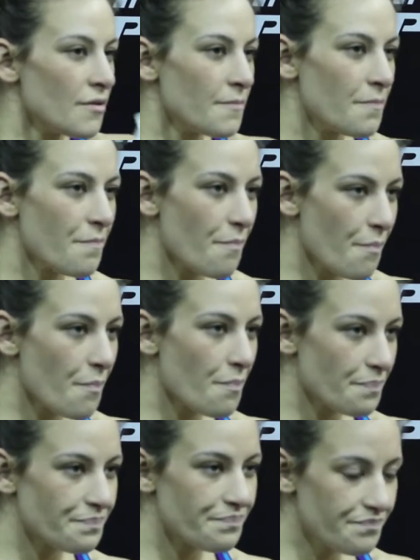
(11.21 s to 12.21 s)
attention
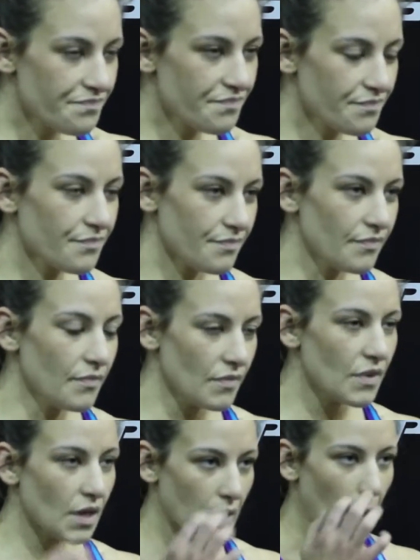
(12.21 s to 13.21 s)
before, but I mean, this is a
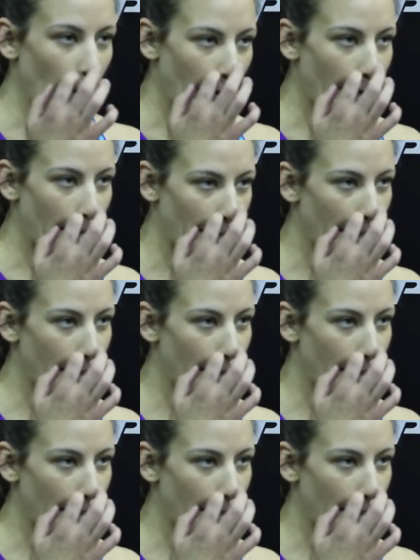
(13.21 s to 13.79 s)
dream that